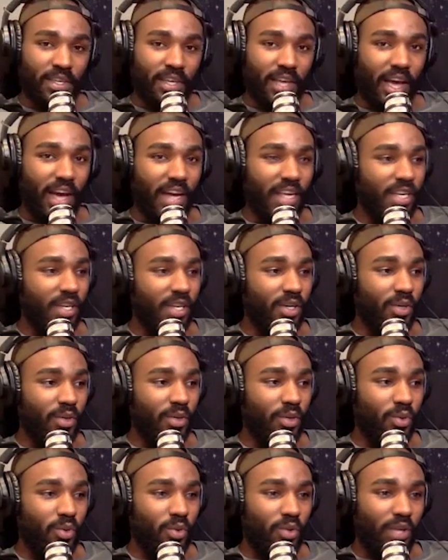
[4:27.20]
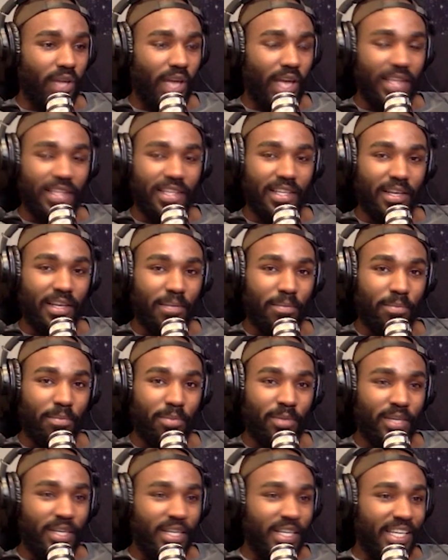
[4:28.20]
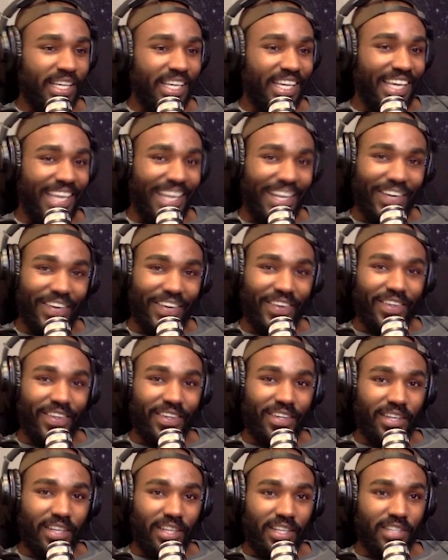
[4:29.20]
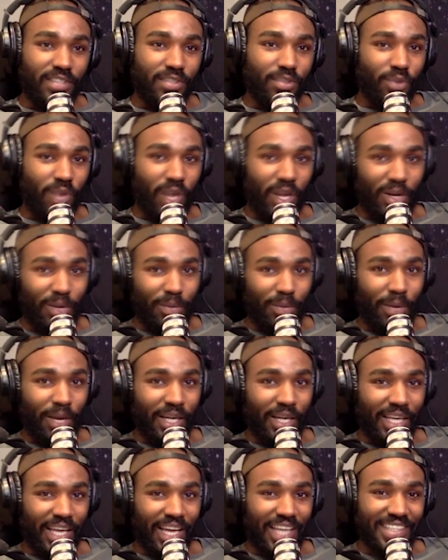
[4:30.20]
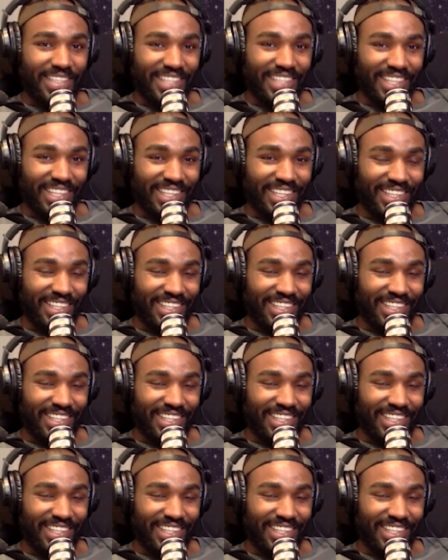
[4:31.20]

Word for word: how you ended up here in Toronto podcasting.